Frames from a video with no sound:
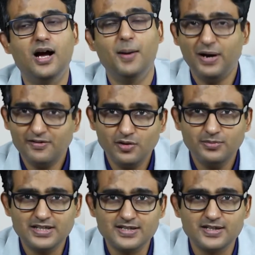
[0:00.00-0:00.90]
Apart
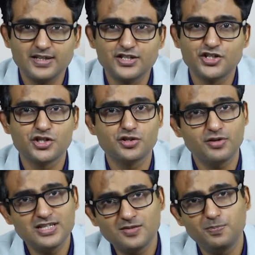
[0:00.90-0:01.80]
from this,
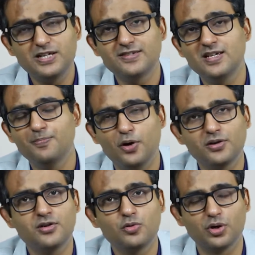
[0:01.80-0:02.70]
stress plays an
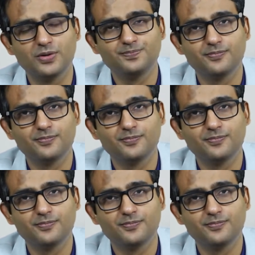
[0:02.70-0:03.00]
important role.